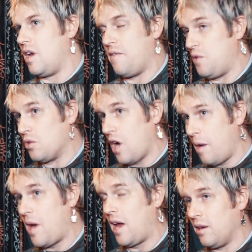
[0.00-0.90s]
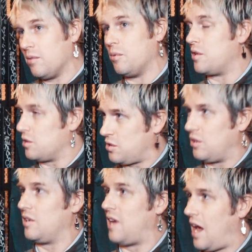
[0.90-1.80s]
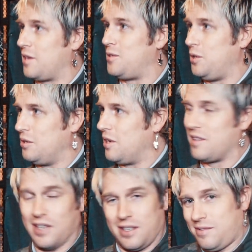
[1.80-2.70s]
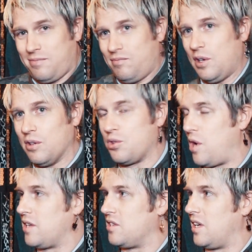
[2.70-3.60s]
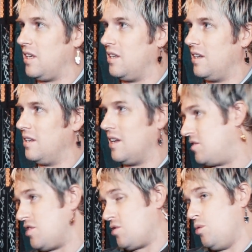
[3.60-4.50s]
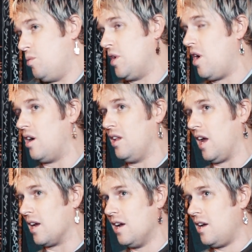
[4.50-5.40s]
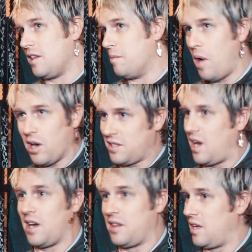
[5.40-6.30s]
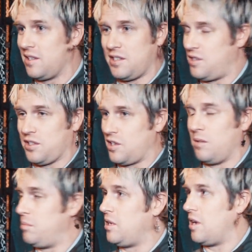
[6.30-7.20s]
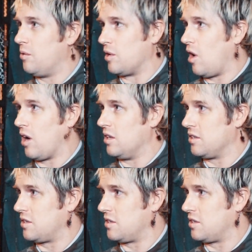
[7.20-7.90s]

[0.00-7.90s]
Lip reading: if you come at it with a certain attitude, I think it'll translate. It's just who we are. Like the punk side of things is just going to be there regardless.